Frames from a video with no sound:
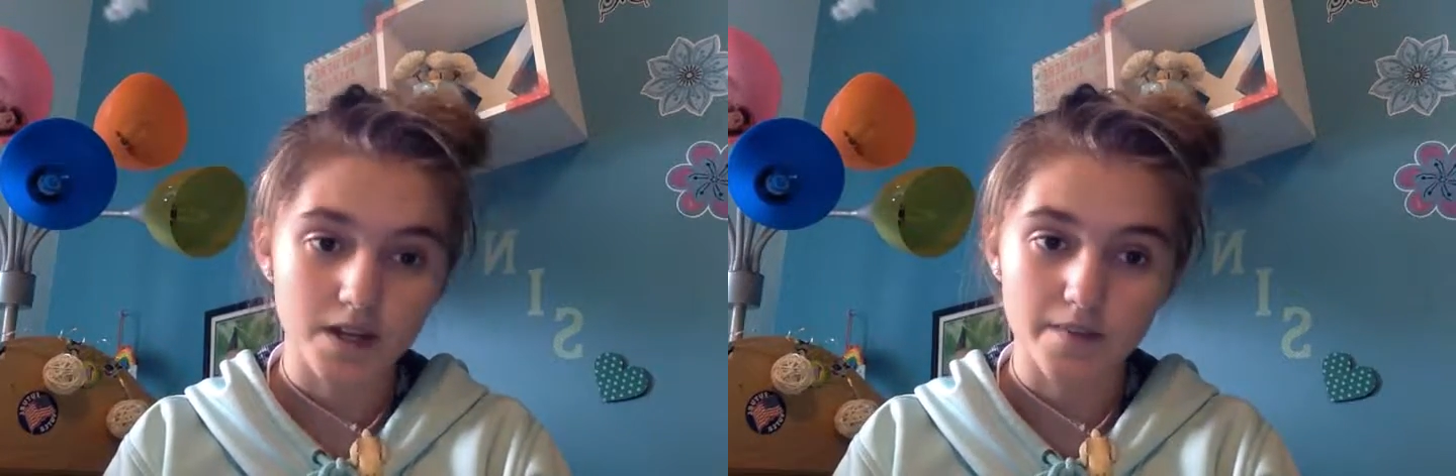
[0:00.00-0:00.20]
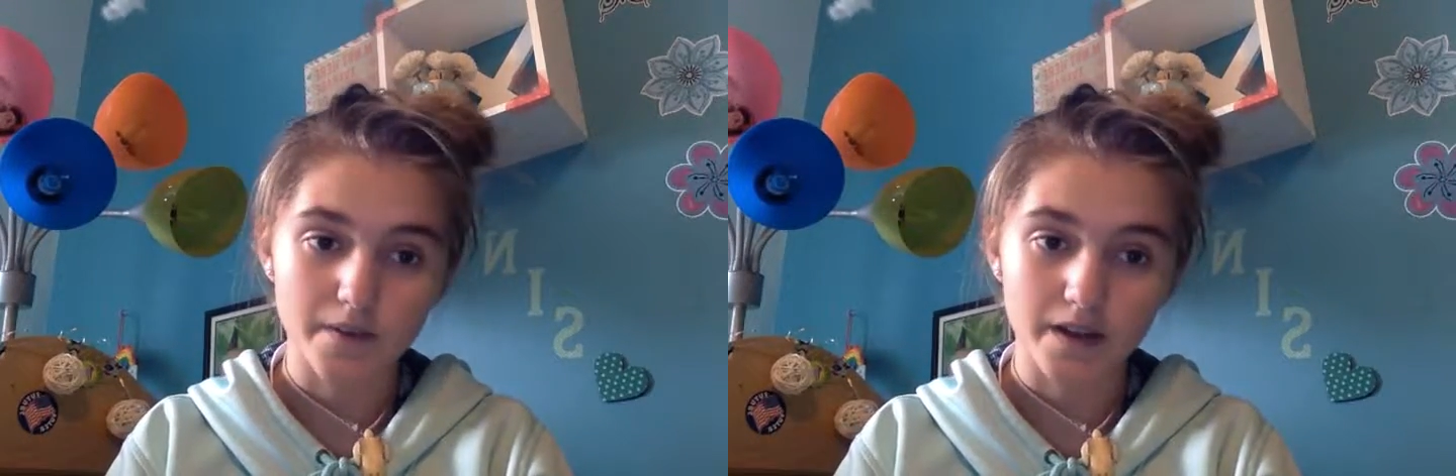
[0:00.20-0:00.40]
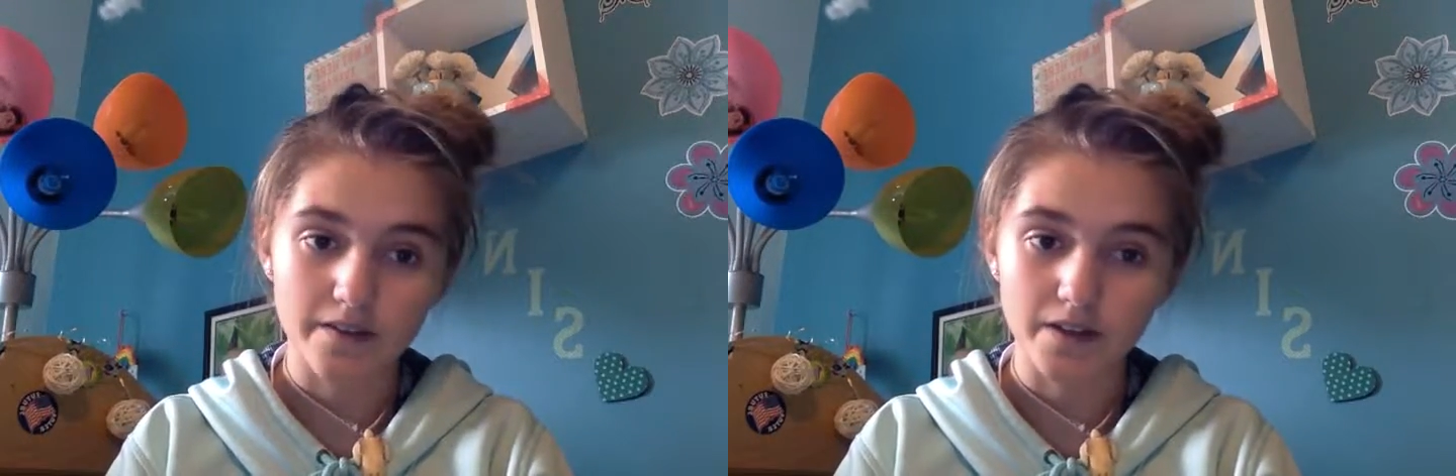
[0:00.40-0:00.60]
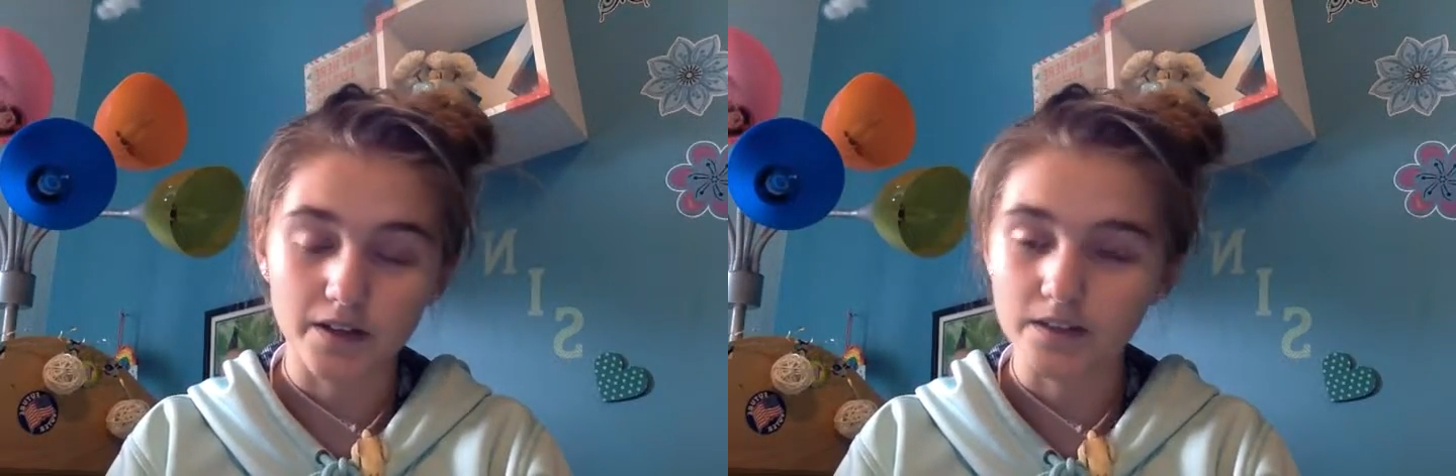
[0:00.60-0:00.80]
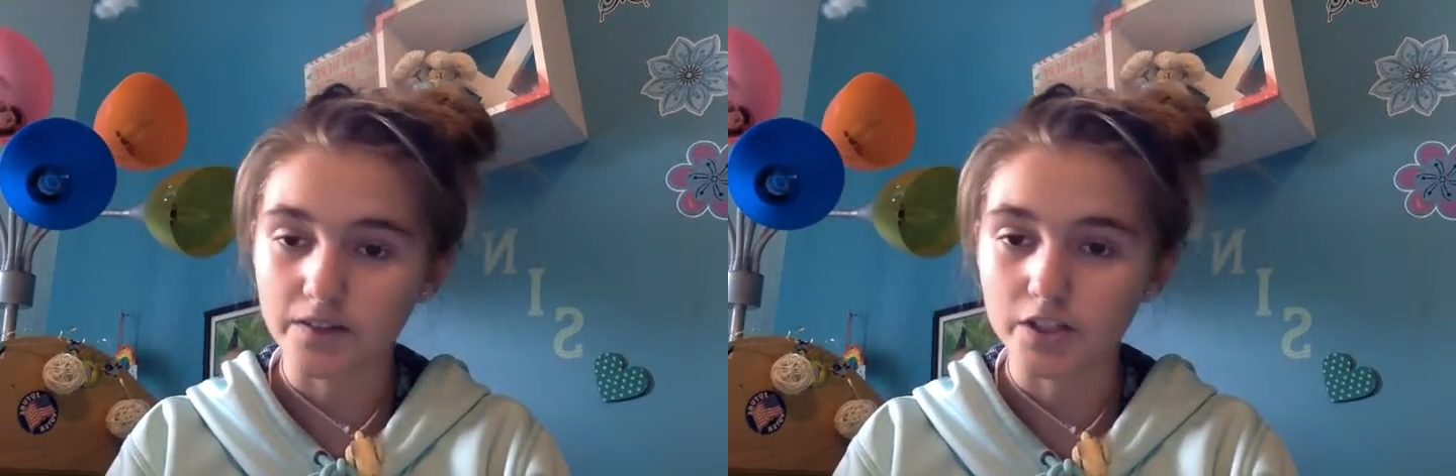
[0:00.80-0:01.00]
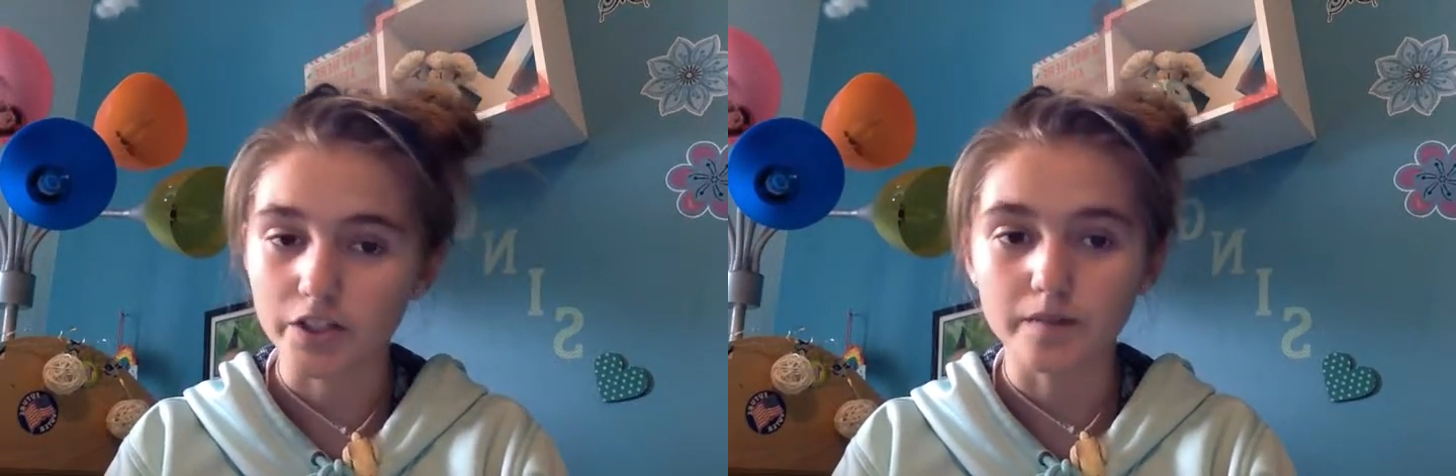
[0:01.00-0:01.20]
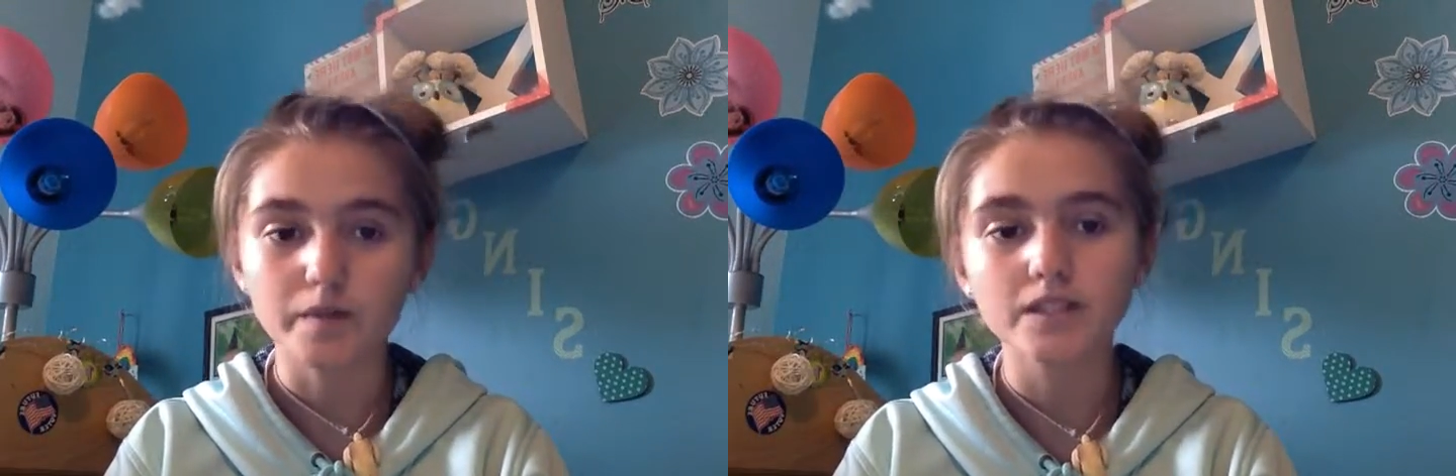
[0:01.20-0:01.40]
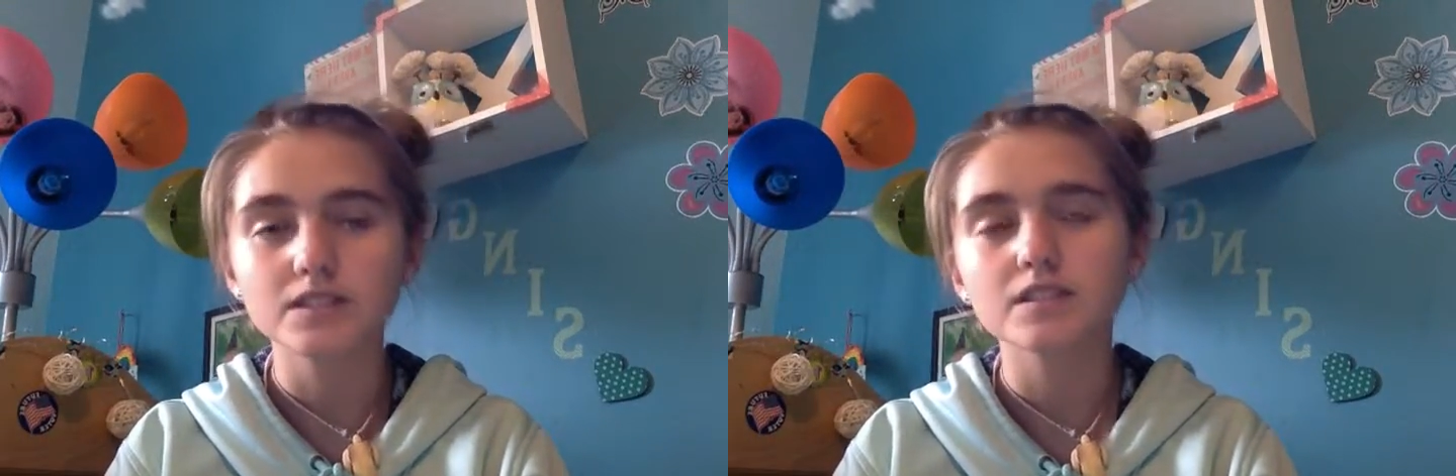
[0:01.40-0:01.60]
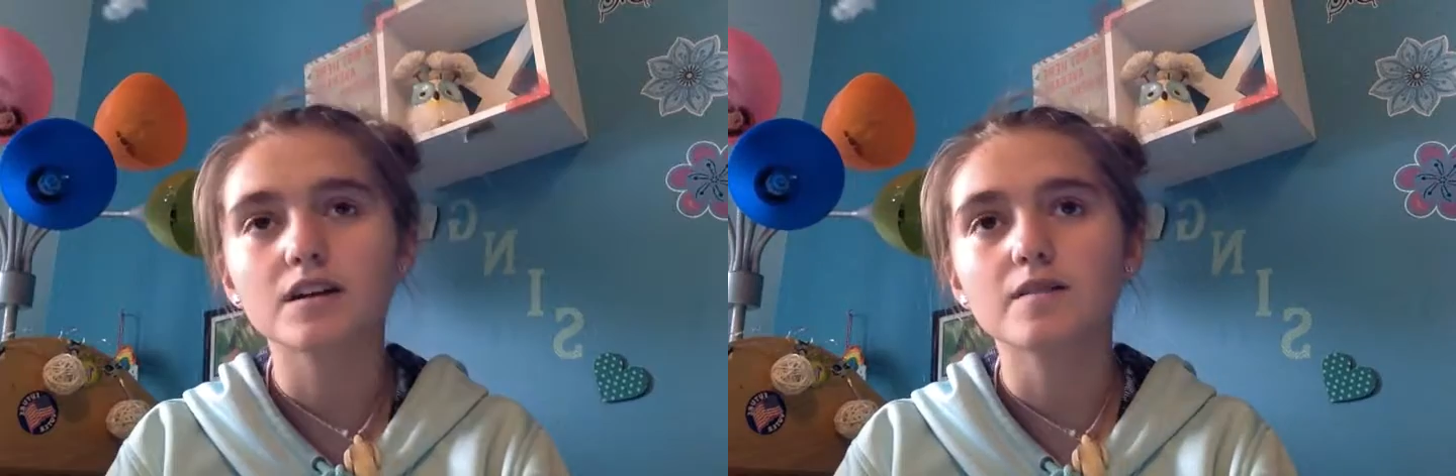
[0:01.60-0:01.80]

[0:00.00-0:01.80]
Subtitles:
I vowed never to drink. Plus,